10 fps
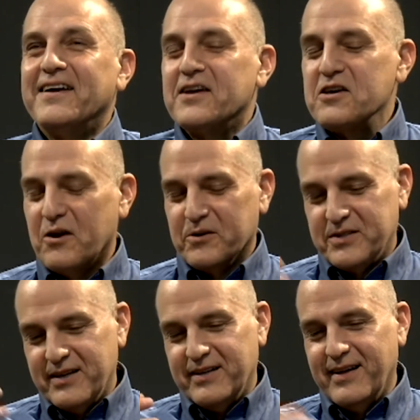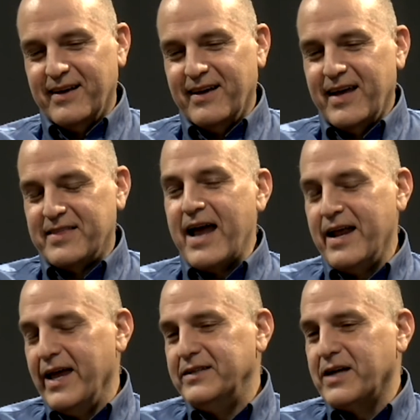you know, to, at that
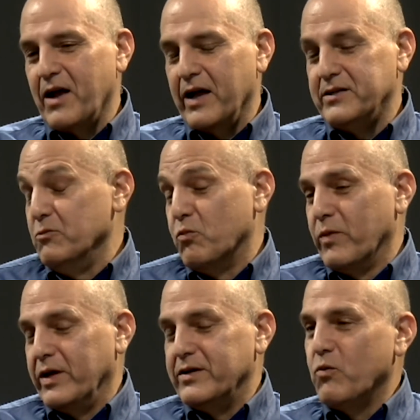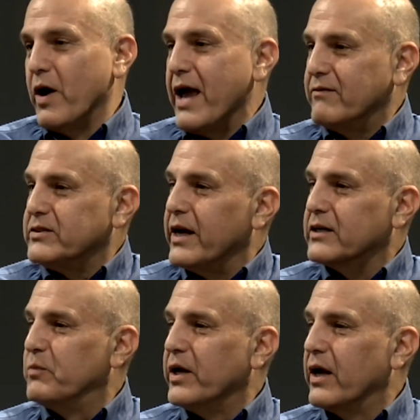age, I, I did, I did want to have sex,
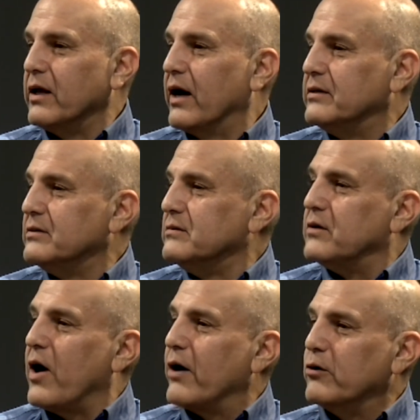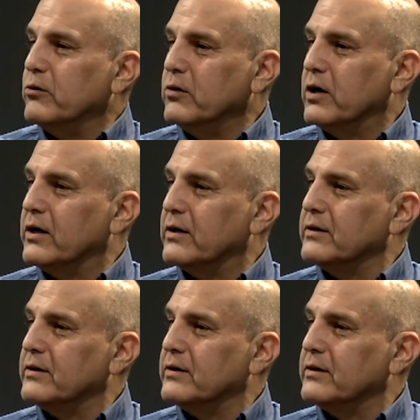but I, I didn't know how to uh,